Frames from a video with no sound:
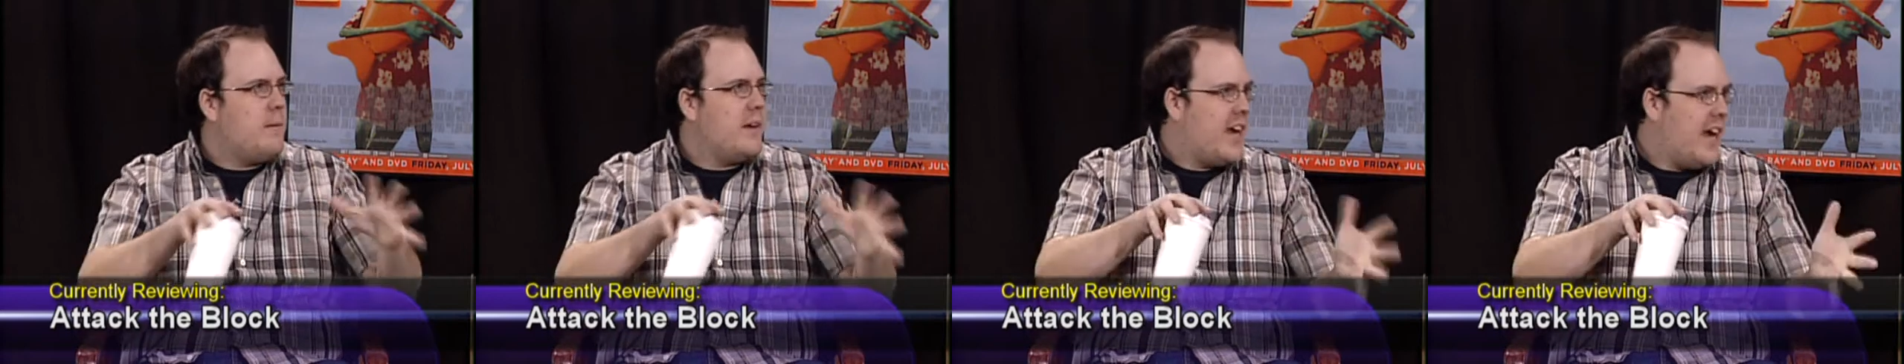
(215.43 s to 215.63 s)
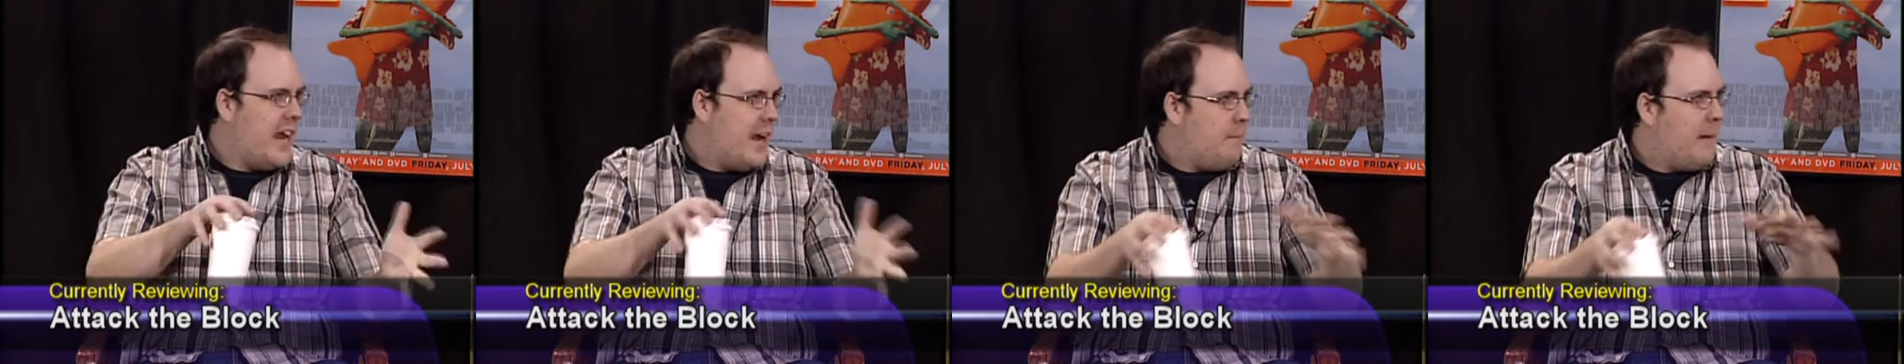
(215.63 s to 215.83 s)

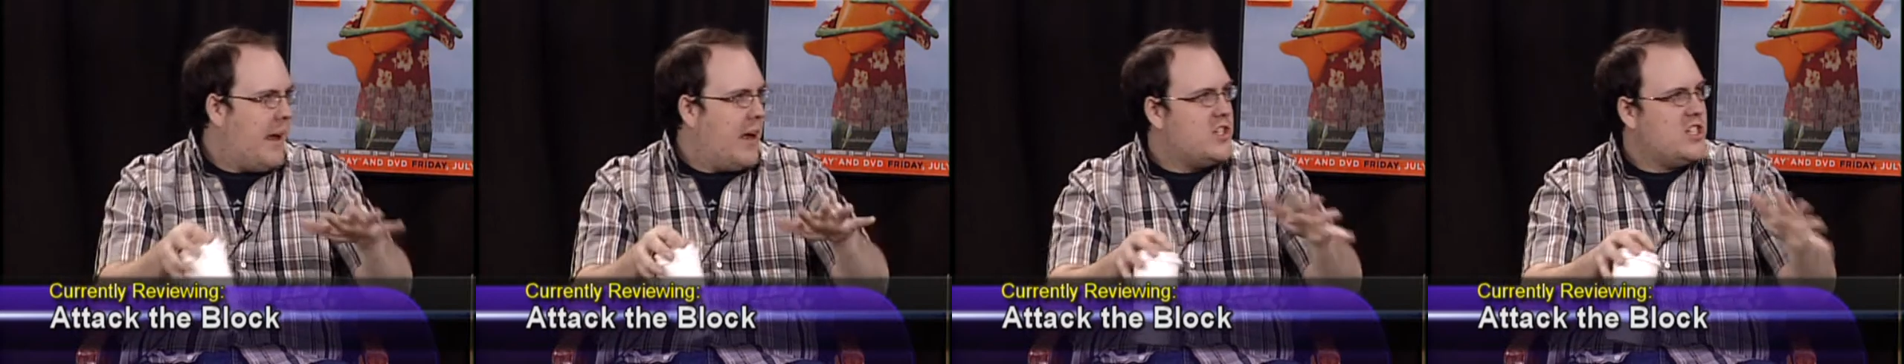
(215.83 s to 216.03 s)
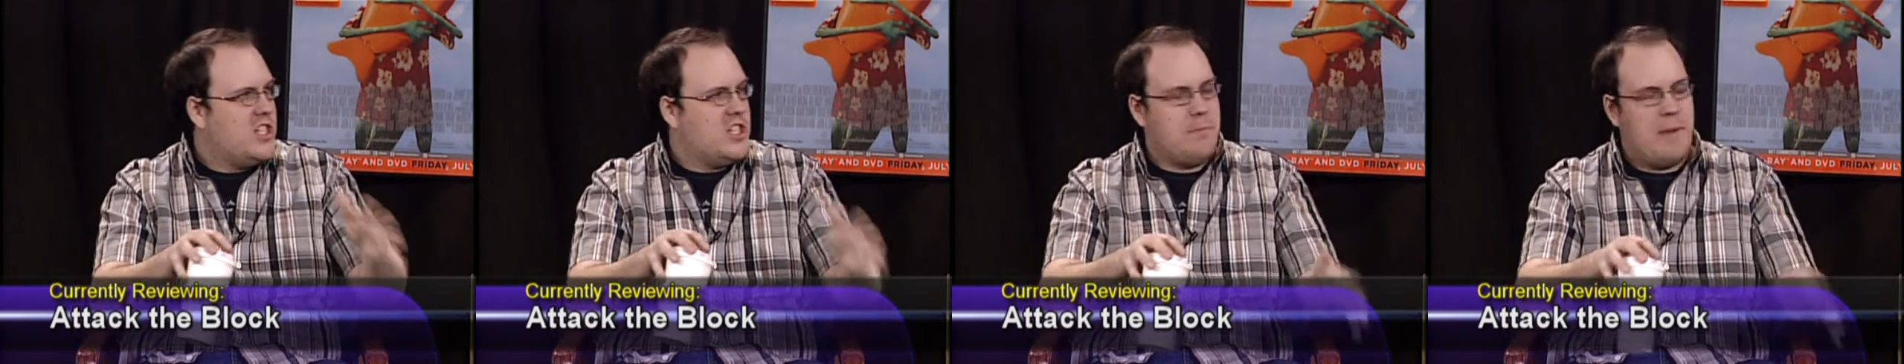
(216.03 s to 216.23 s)
but kind of
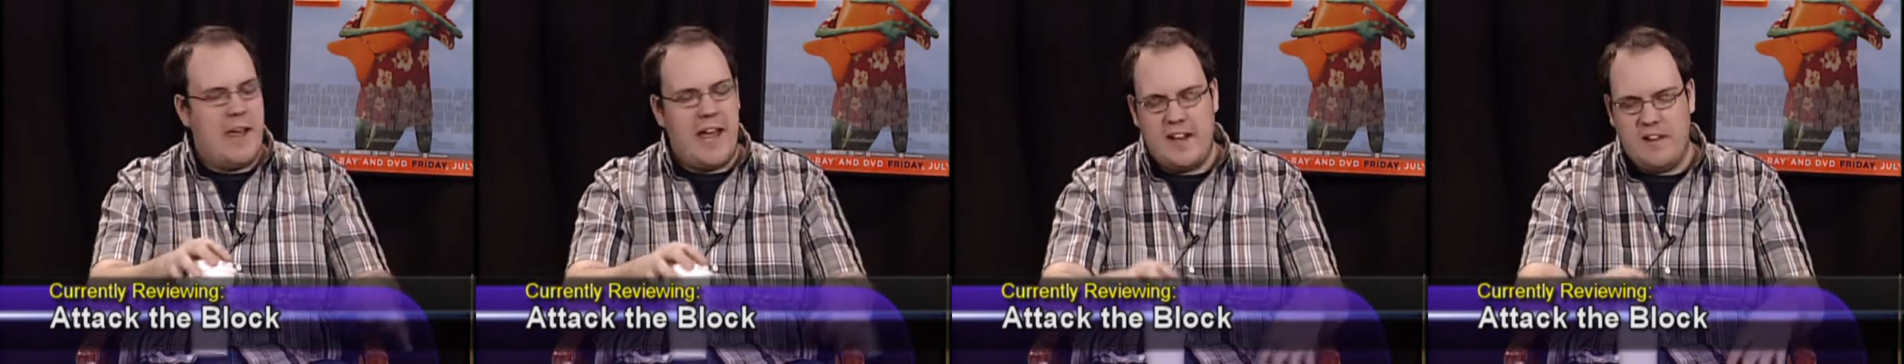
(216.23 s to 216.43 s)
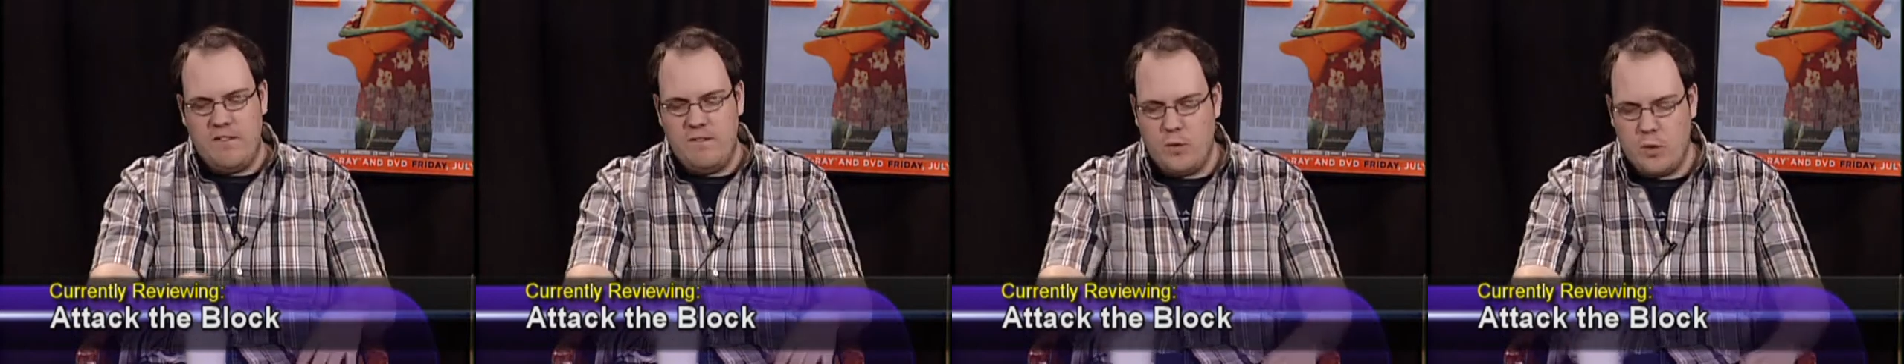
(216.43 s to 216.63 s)
bounces
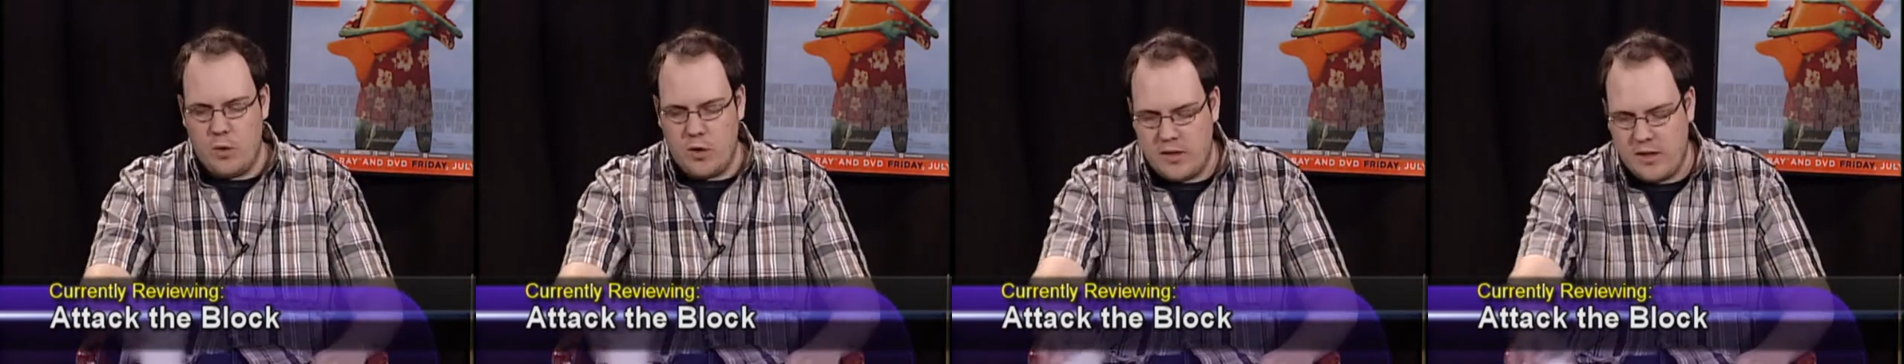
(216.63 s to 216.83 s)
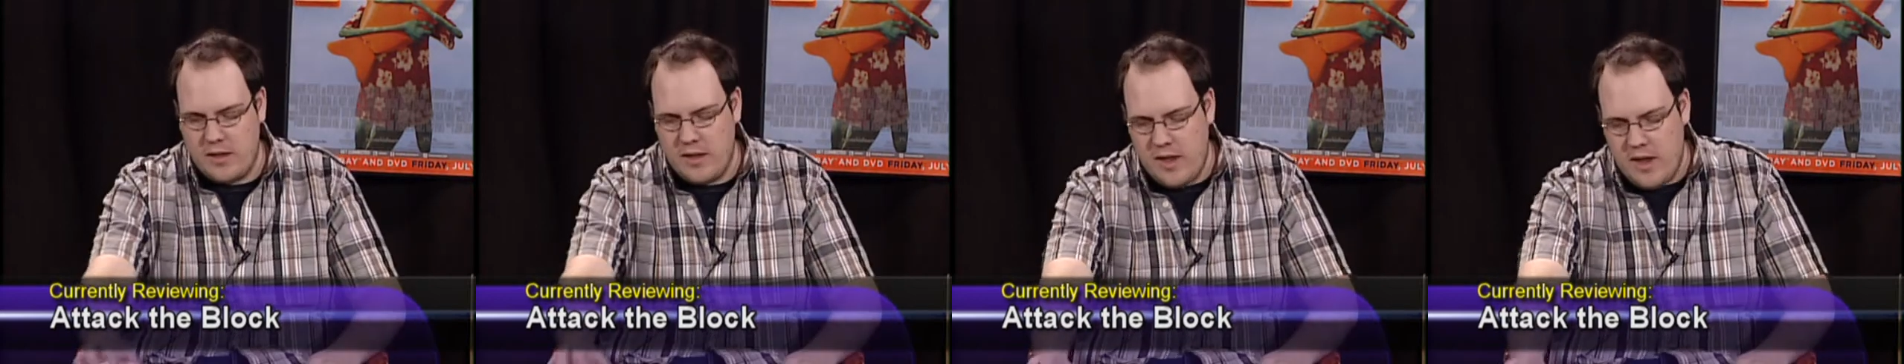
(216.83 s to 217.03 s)
back and
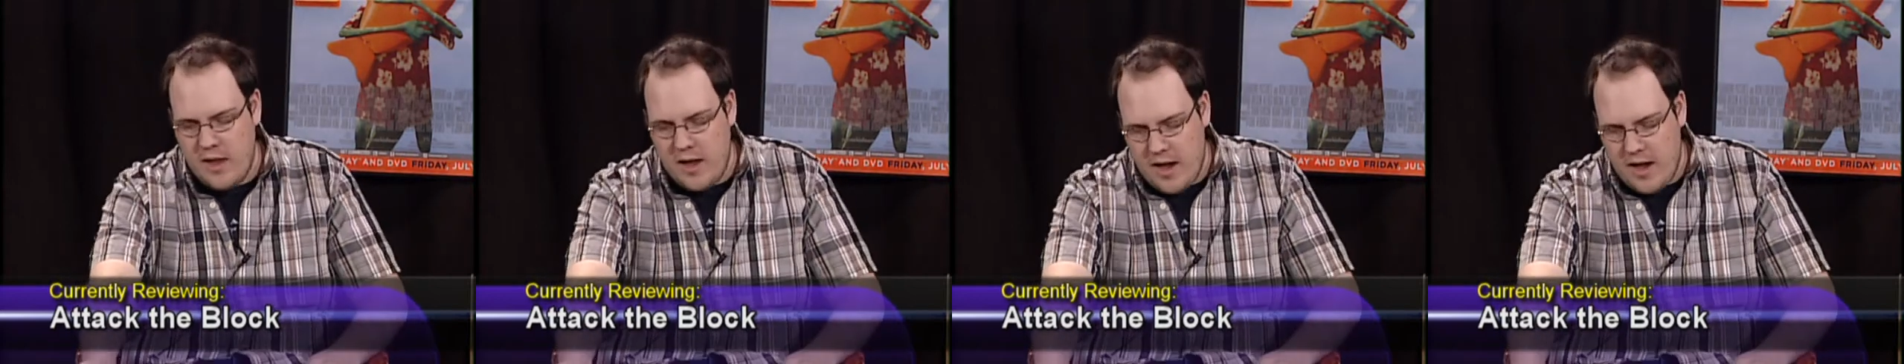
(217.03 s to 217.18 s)
forth.